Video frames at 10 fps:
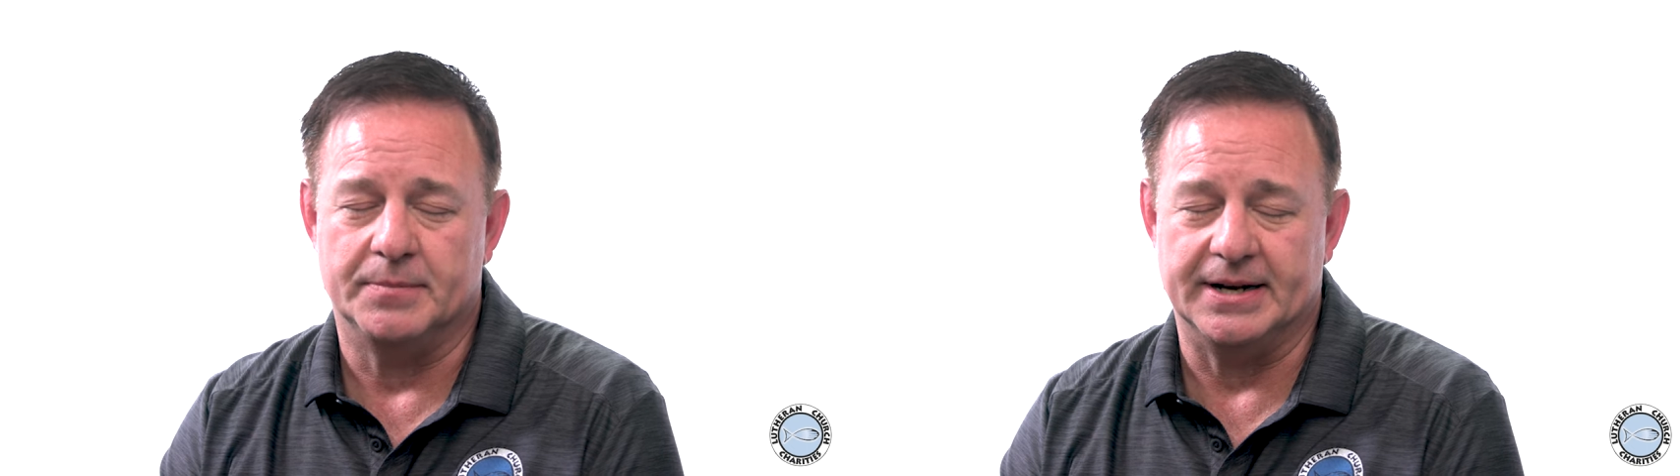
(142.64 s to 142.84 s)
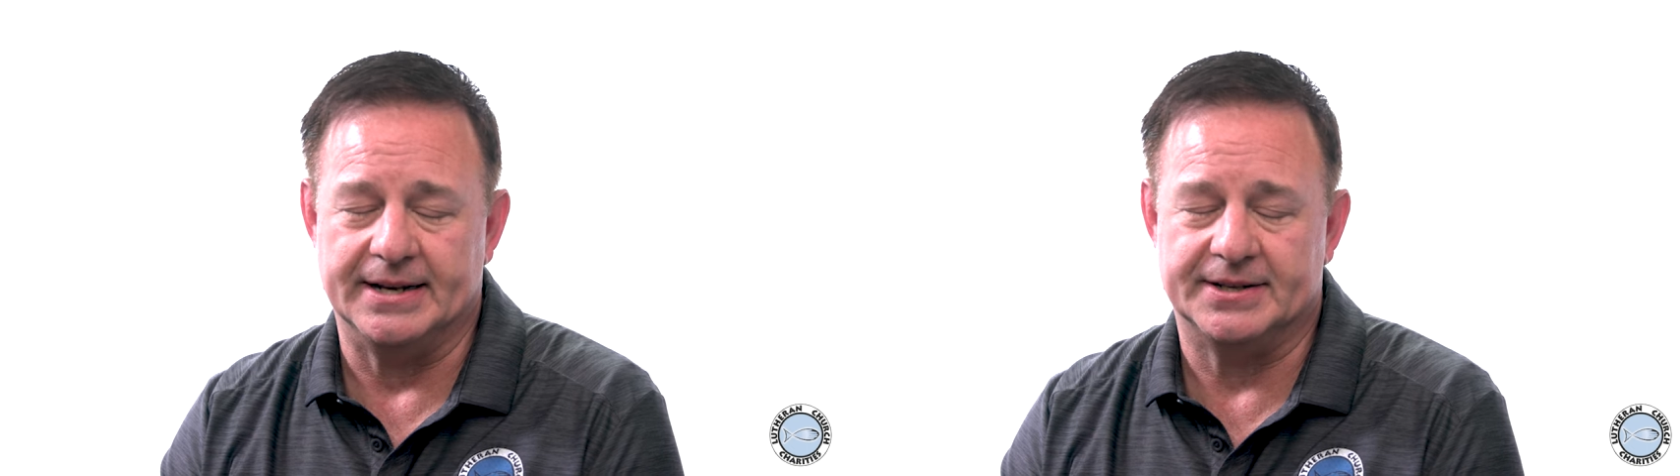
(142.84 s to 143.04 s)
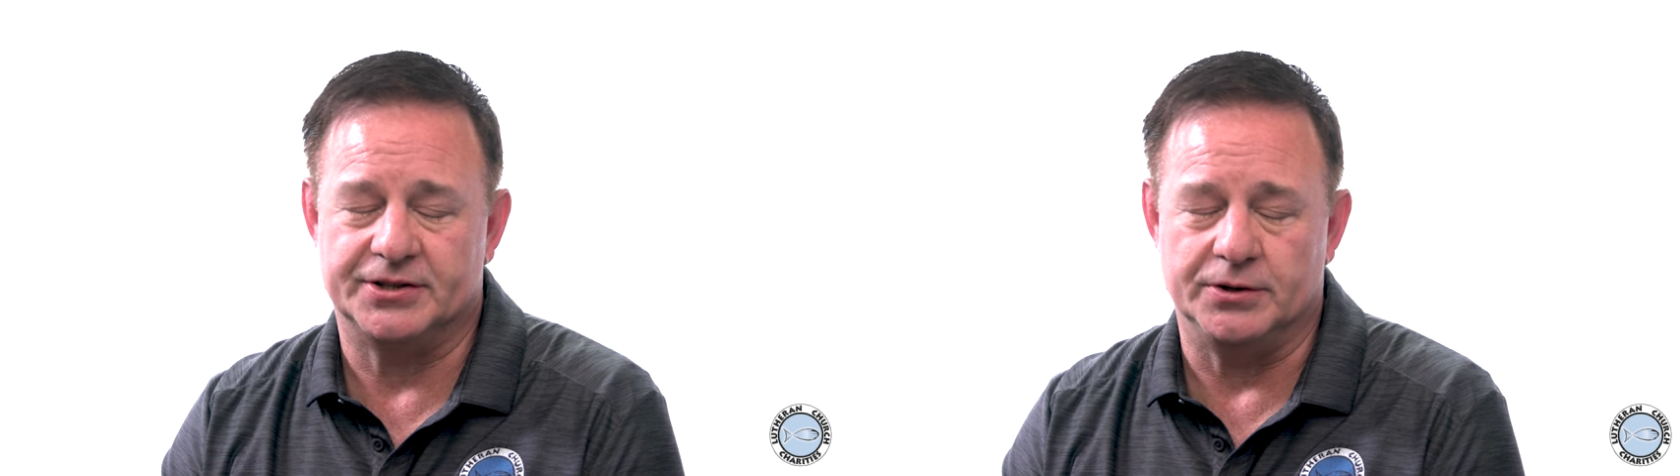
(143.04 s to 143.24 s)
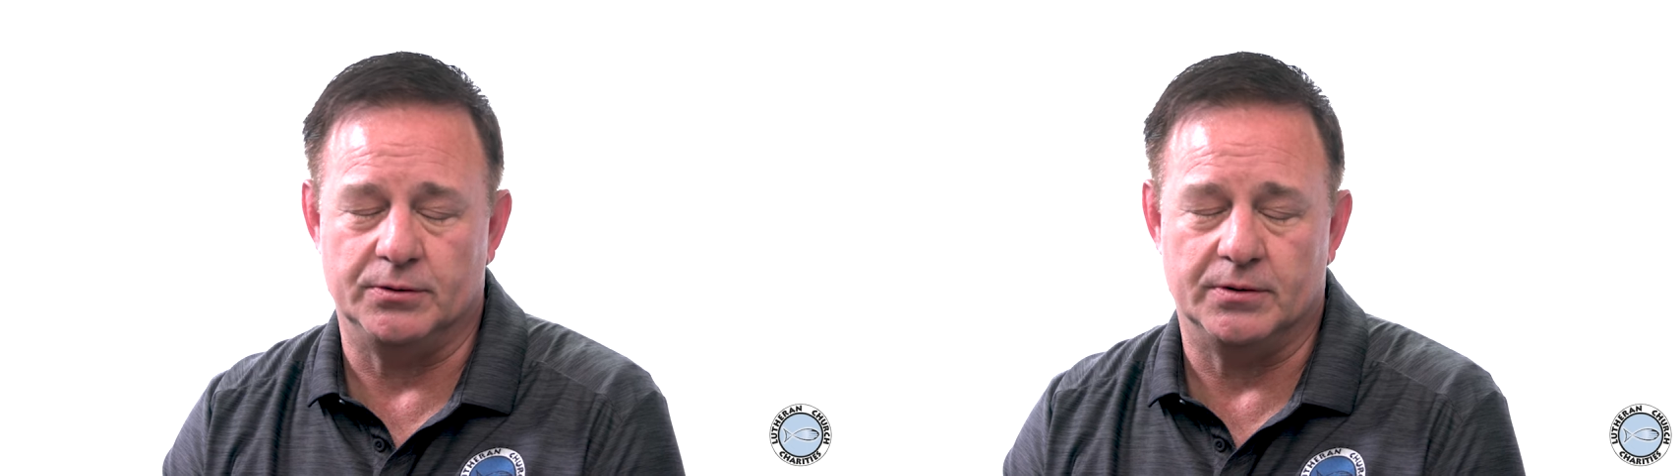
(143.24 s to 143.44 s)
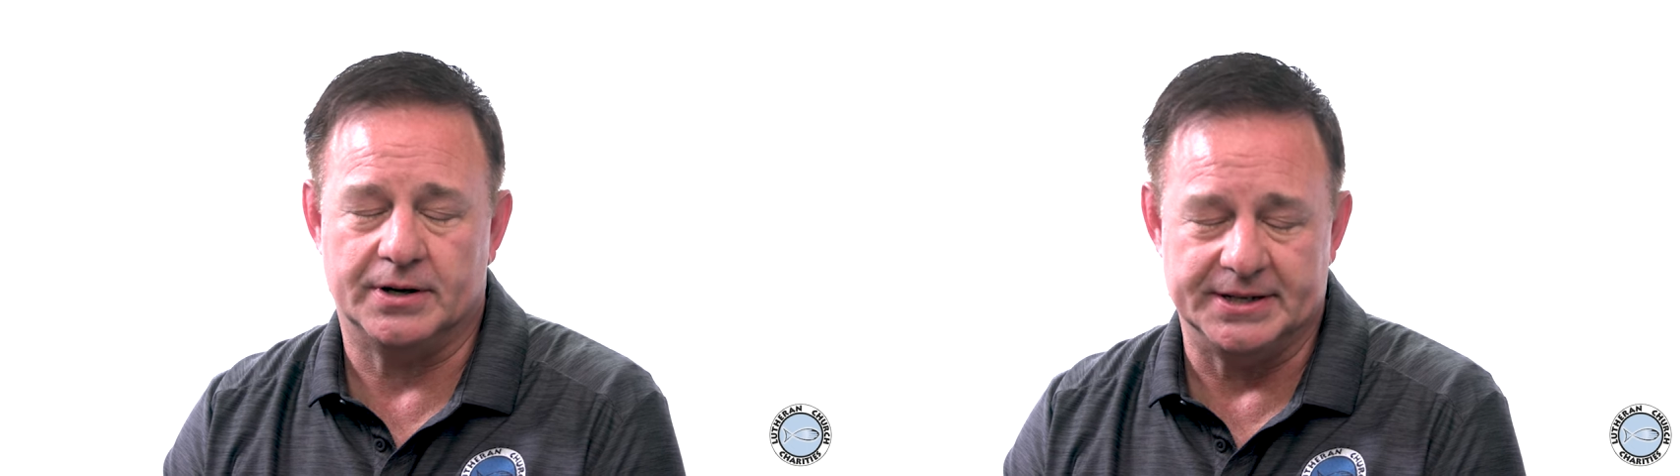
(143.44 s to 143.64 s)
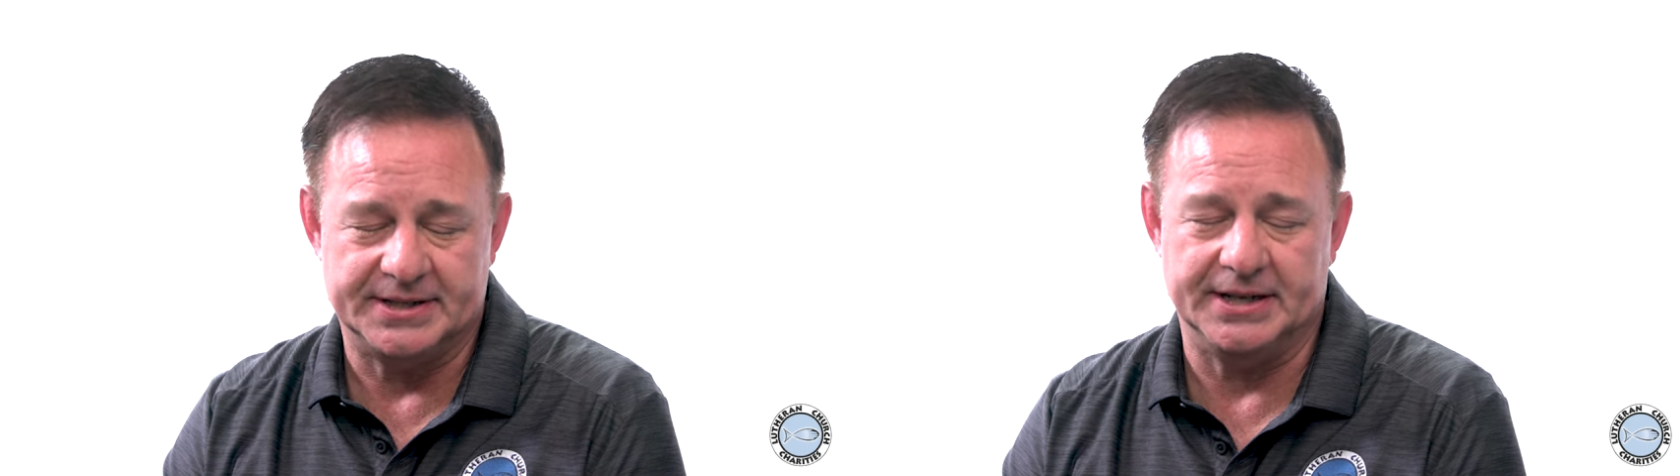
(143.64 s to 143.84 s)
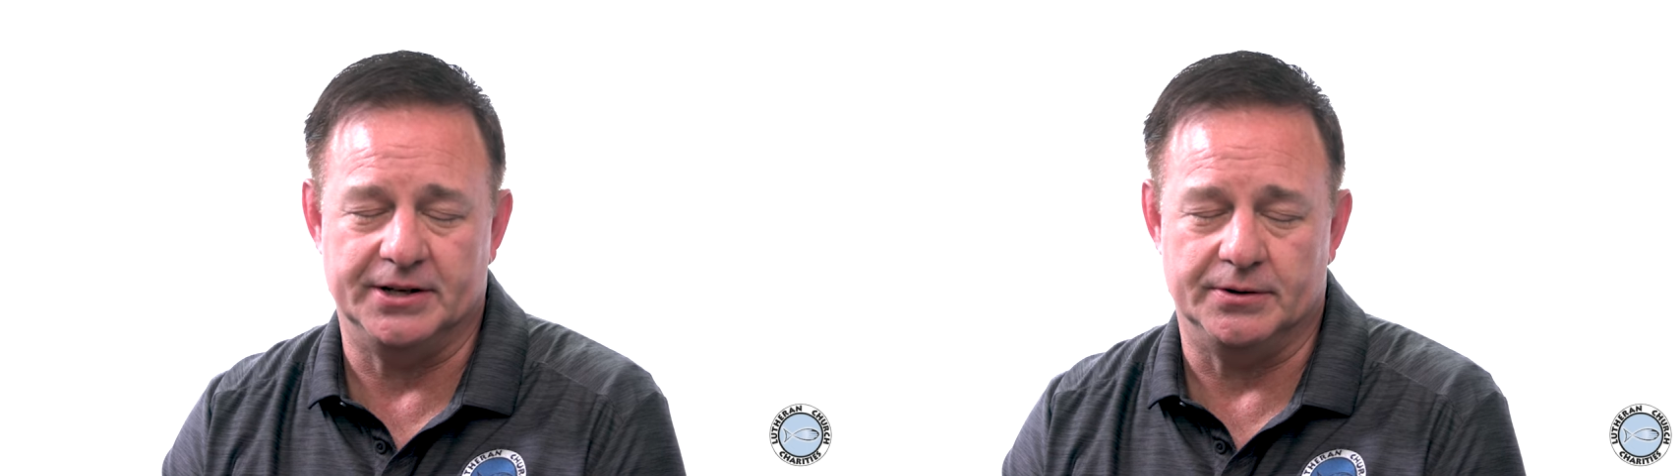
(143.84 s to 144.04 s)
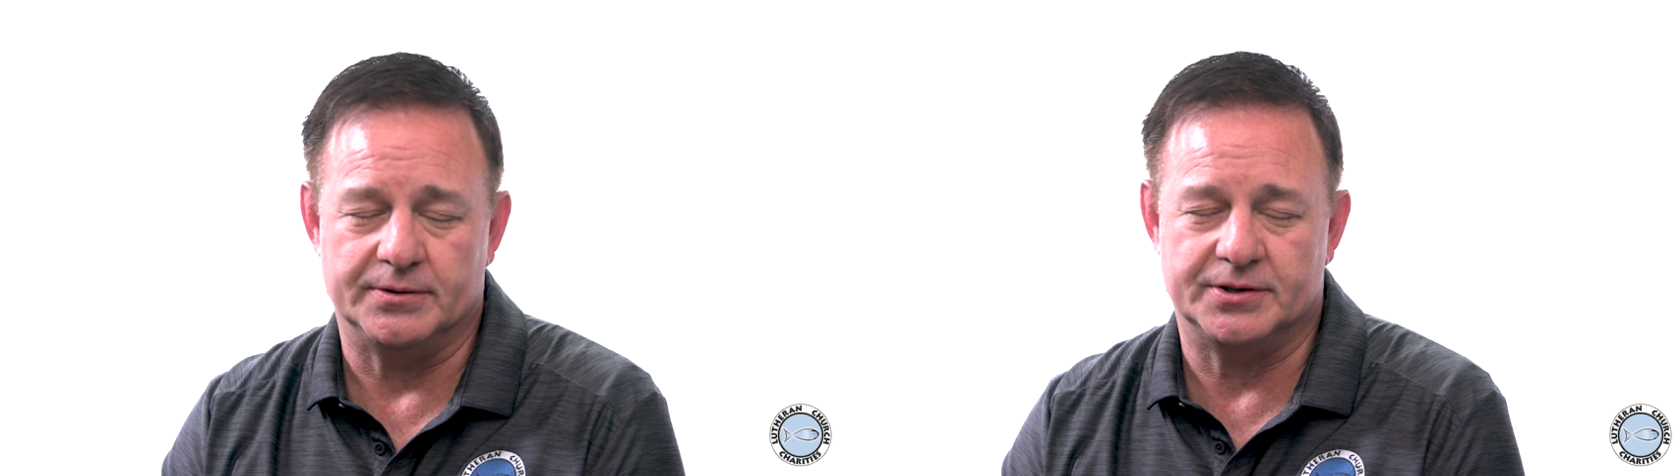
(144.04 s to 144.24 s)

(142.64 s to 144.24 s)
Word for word: but to continue